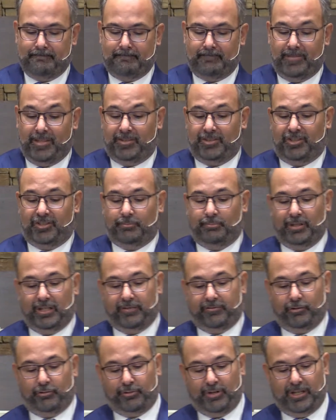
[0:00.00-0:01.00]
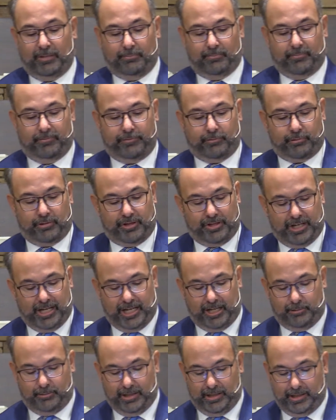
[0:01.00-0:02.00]
This is a bit of grim
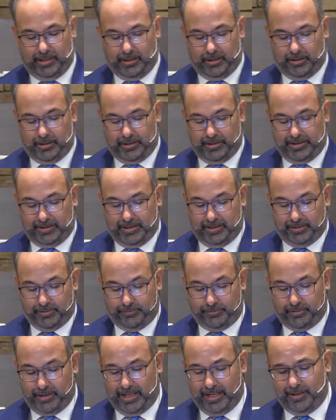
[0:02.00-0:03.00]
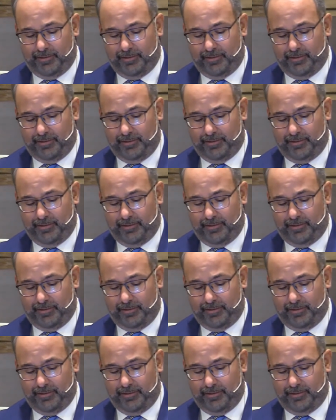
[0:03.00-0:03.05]
foreshadowing here as he's afraid.